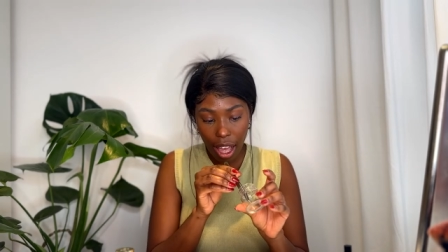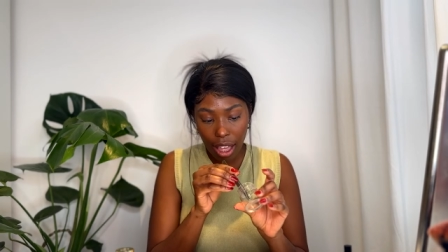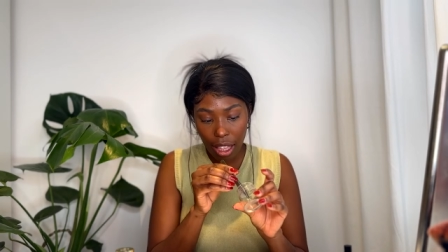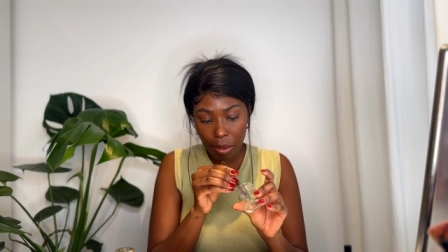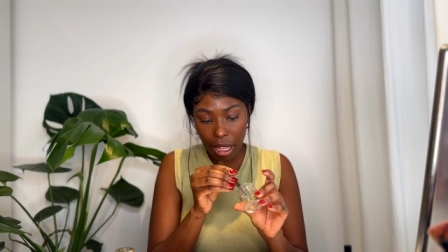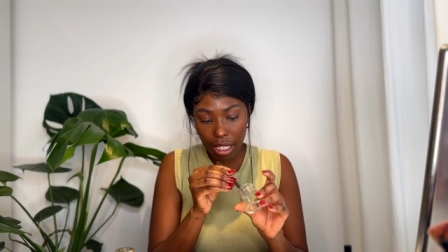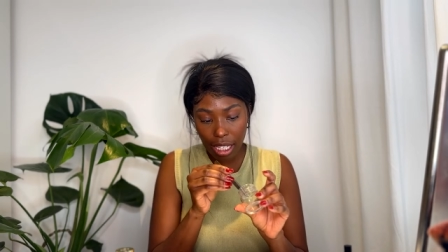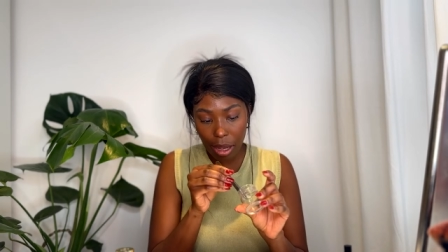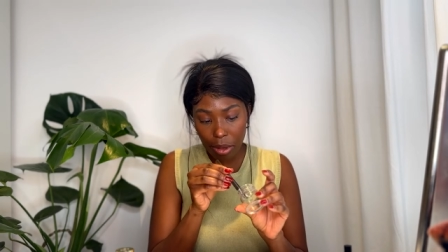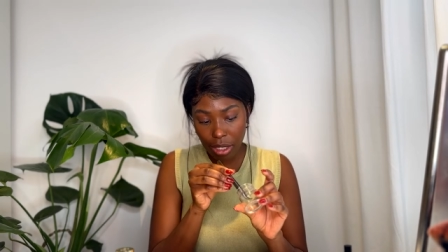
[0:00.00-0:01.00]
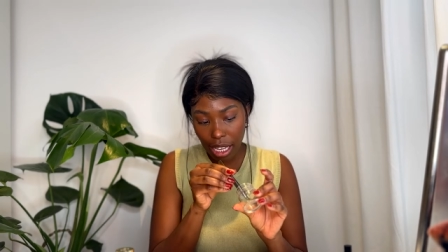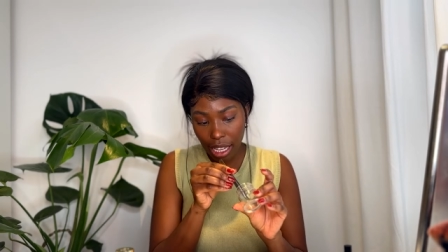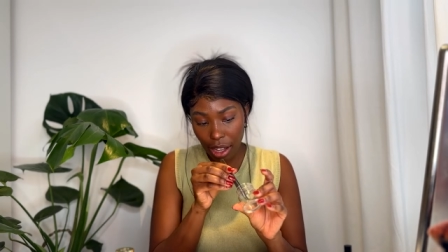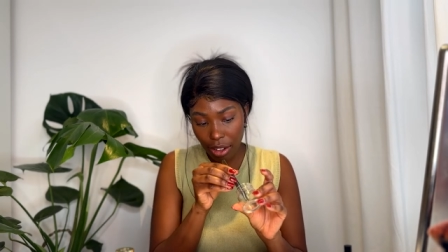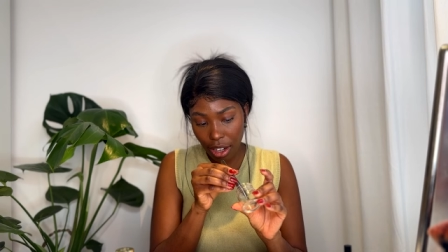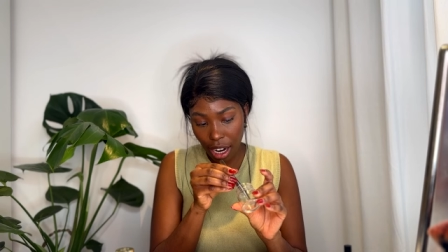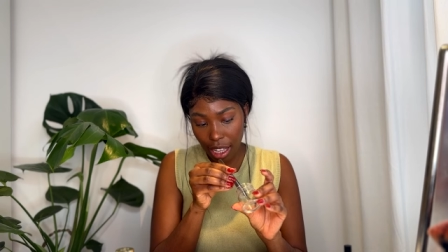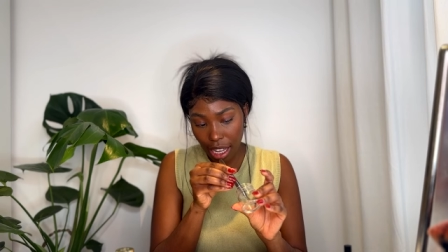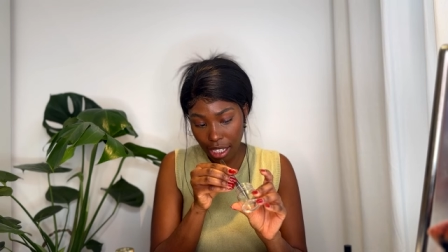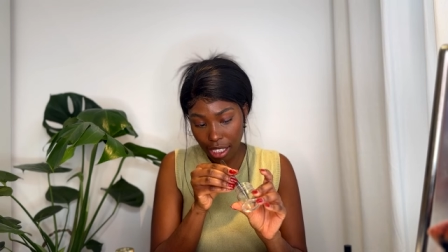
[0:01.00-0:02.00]
And then by the time you take out your
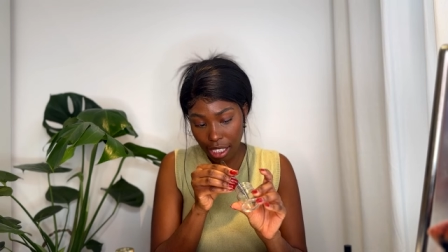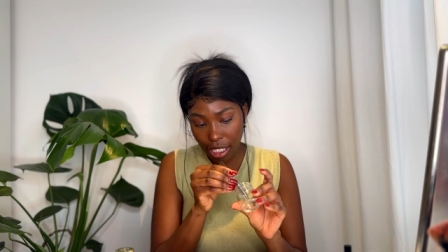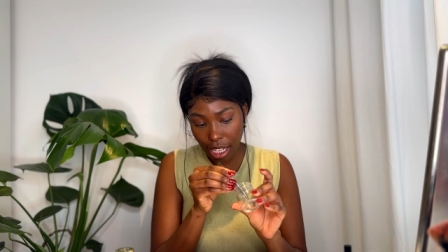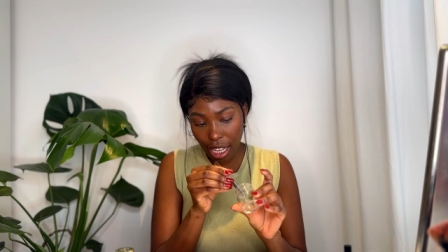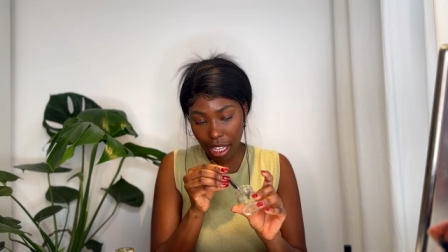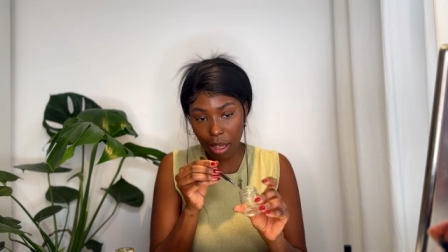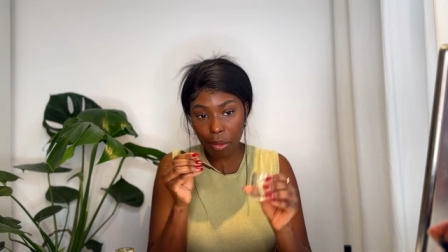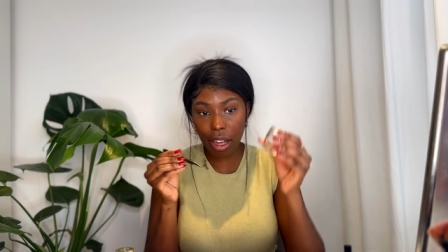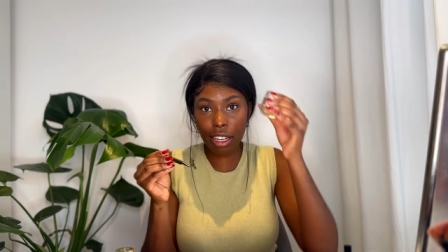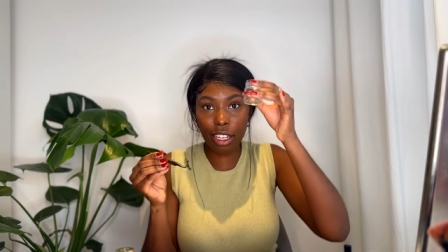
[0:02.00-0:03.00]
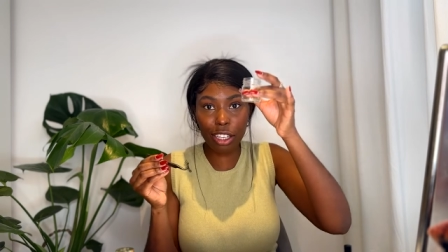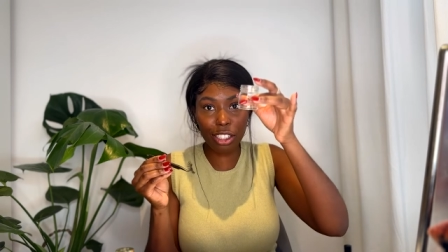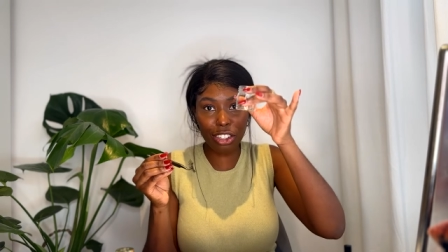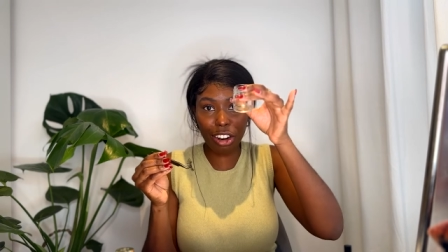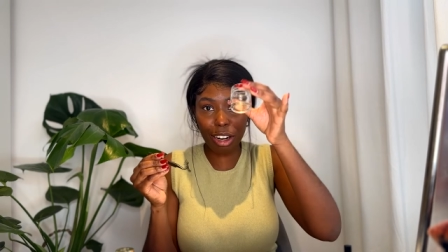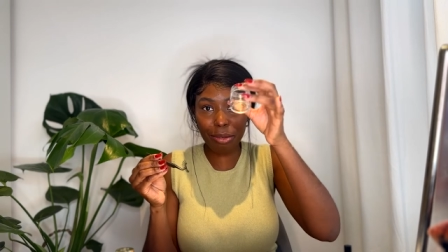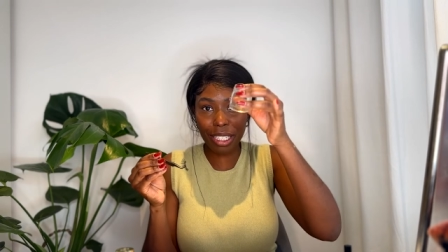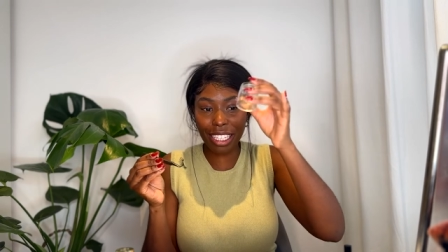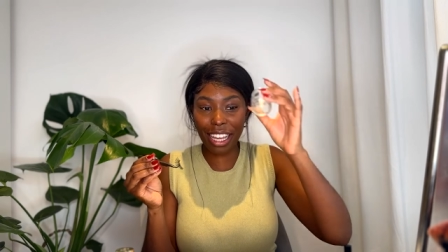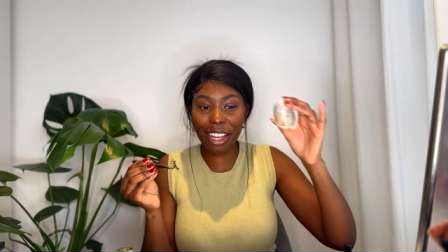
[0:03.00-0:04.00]
eyelashes, I keep mine in a jar
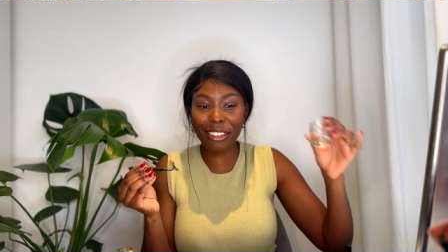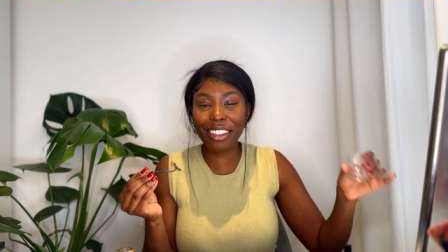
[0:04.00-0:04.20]
because I hate